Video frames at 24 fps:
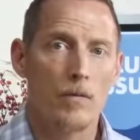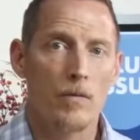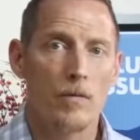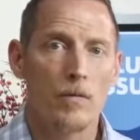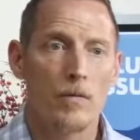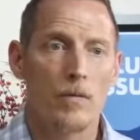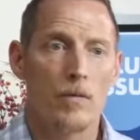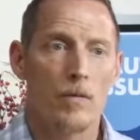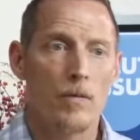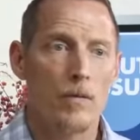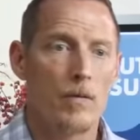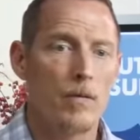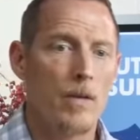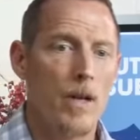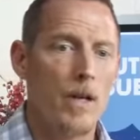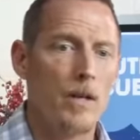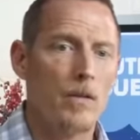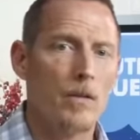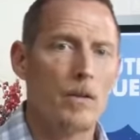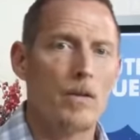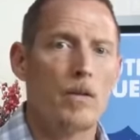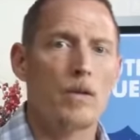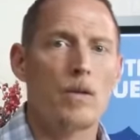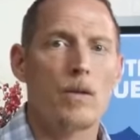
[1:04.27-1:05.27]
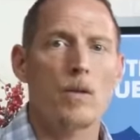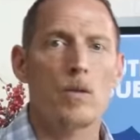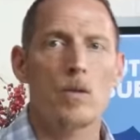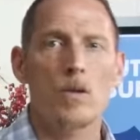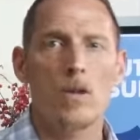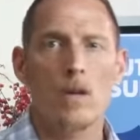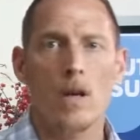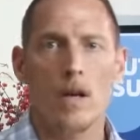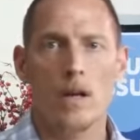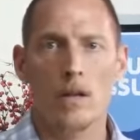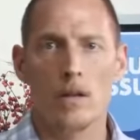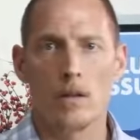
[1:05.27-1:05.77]
they don't
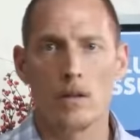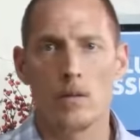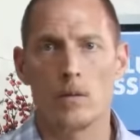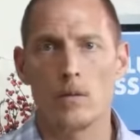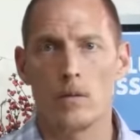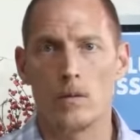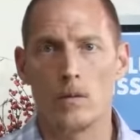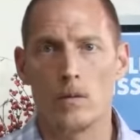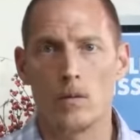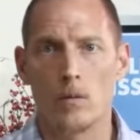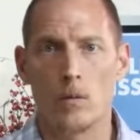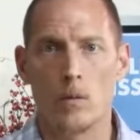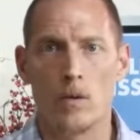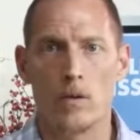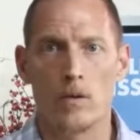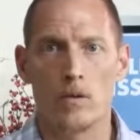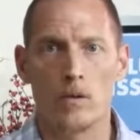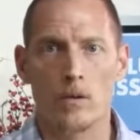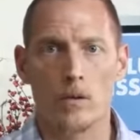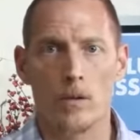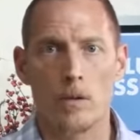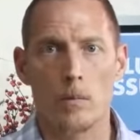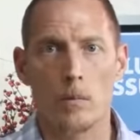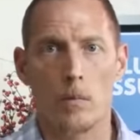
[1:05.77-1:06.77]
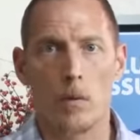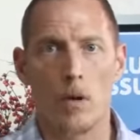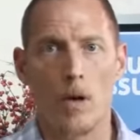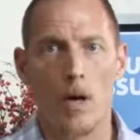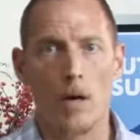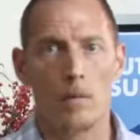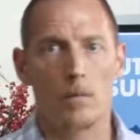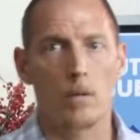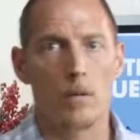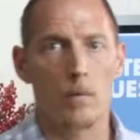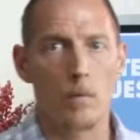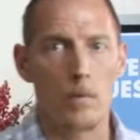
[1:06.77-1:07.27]
associate gluten with sleep
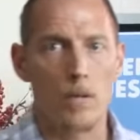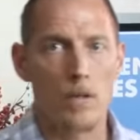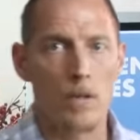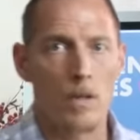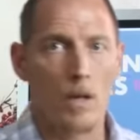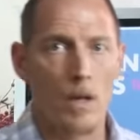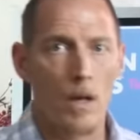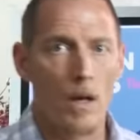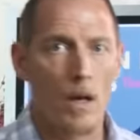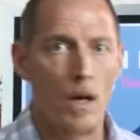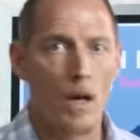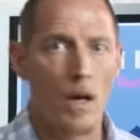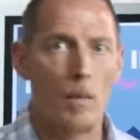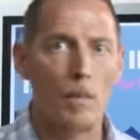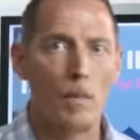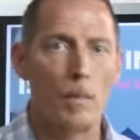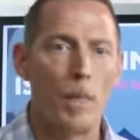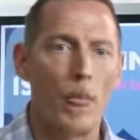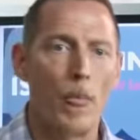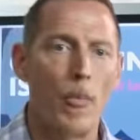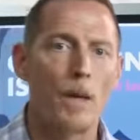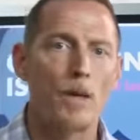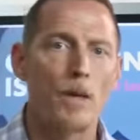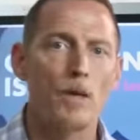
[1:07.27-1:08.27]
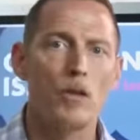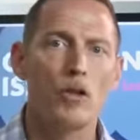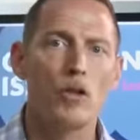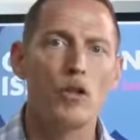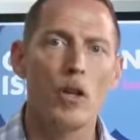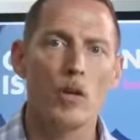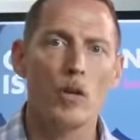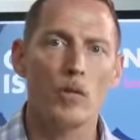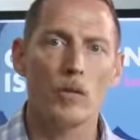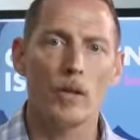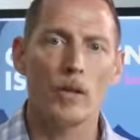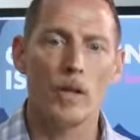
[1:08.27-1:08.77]
problems. Um,
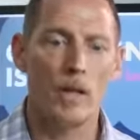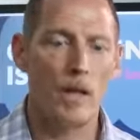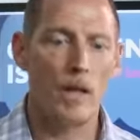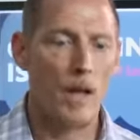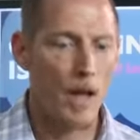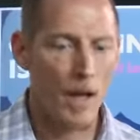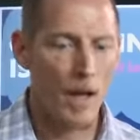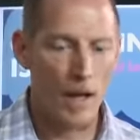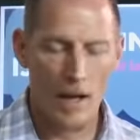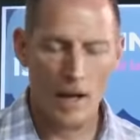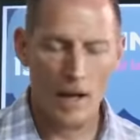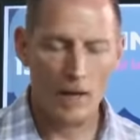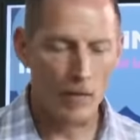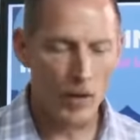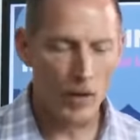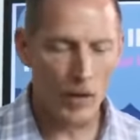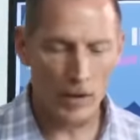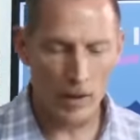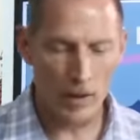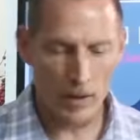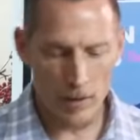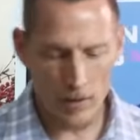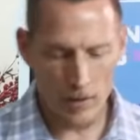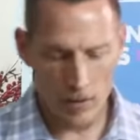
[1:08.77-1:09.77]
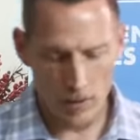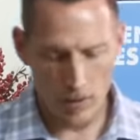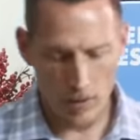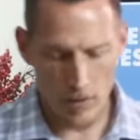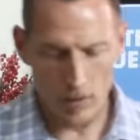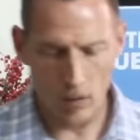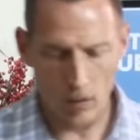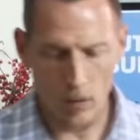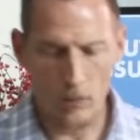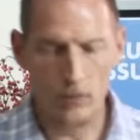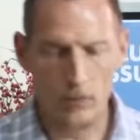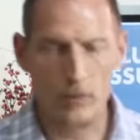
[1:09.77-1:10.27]
generally, and really, this this
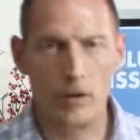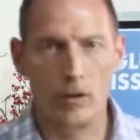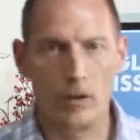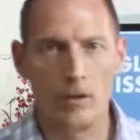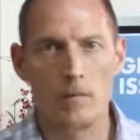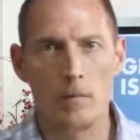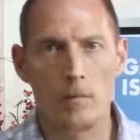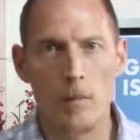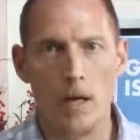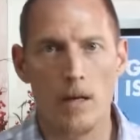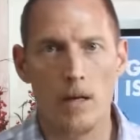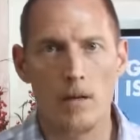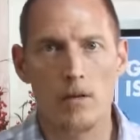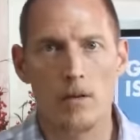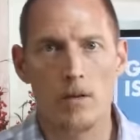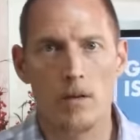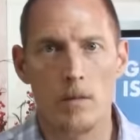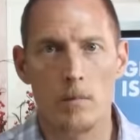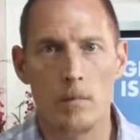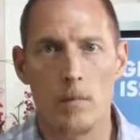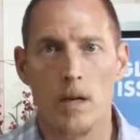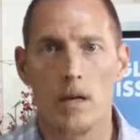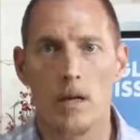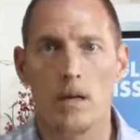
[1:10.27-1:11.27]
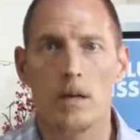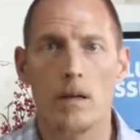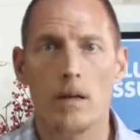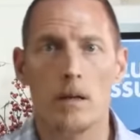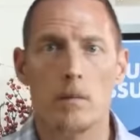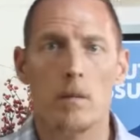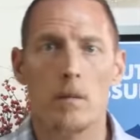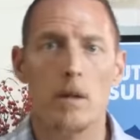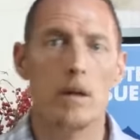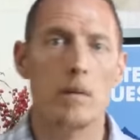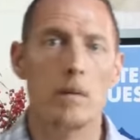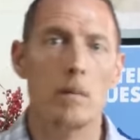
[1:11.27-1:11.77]
whole field of medicine, in my in,
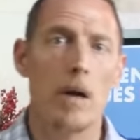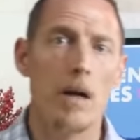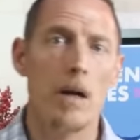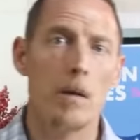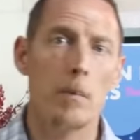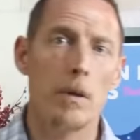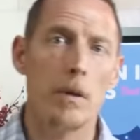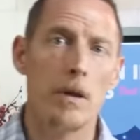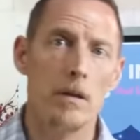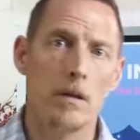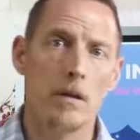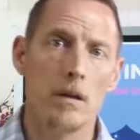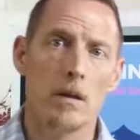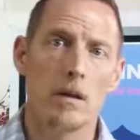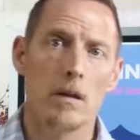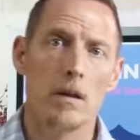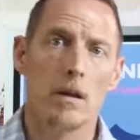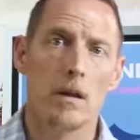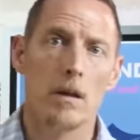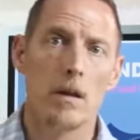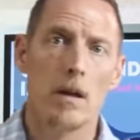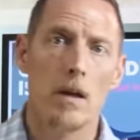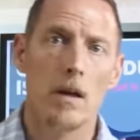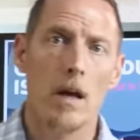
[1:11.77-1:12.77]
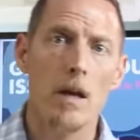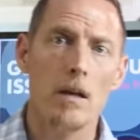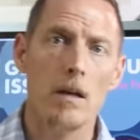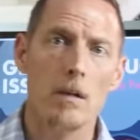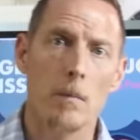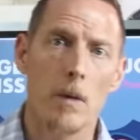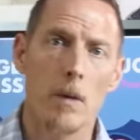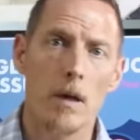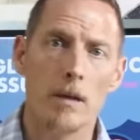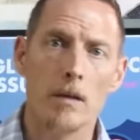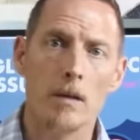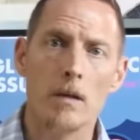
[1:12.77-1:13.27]
in my opinion and in my
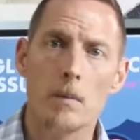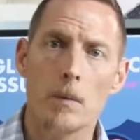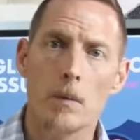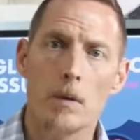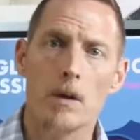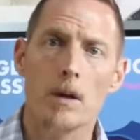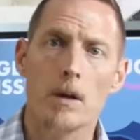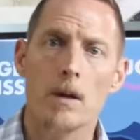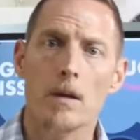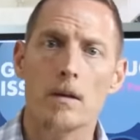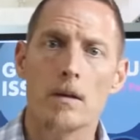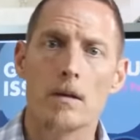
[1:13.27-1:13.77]
experience,